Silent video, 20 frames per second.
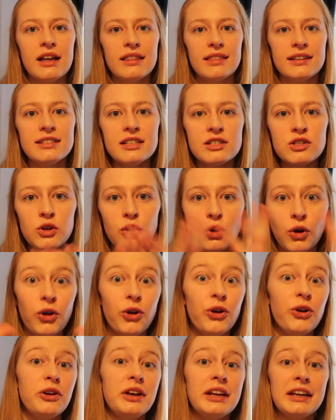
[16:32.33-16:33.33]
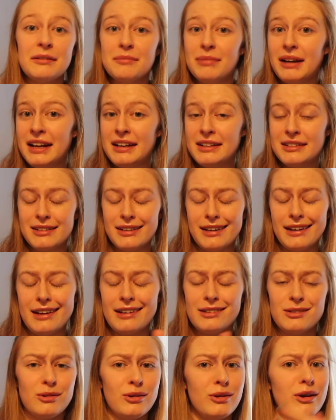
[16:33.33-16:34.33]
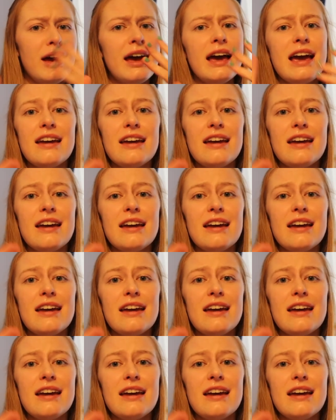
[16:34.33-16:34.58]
This is a learning place, okay? So